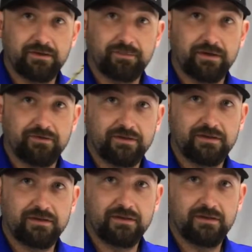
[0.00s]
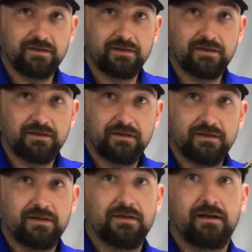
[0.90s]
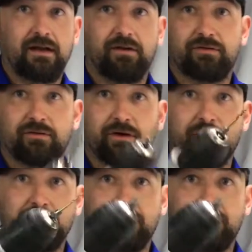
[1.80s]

up in our drill. I know it's a Ryobi,